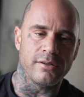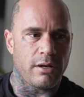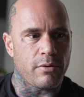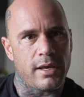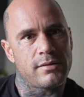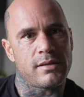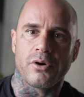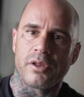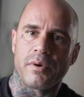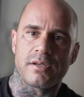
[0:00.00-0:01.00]
Anyways,
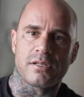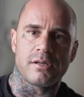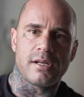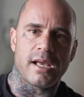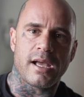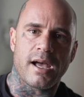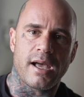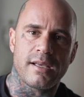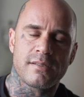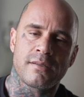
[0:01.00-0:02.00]
enjoy the rest of your day,
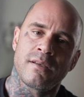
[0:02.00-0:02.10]
guys.